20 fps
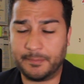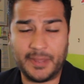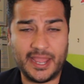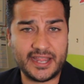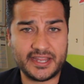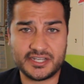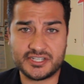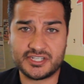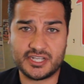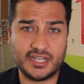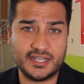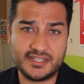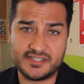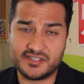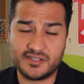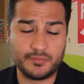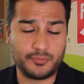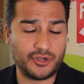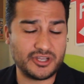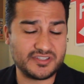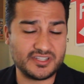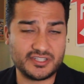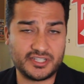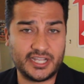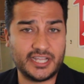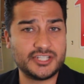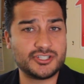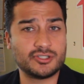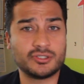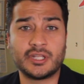package, a listing
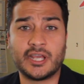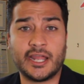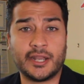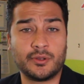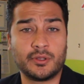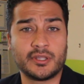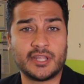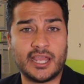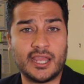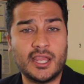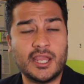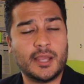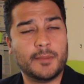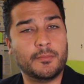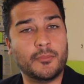presentation and all that,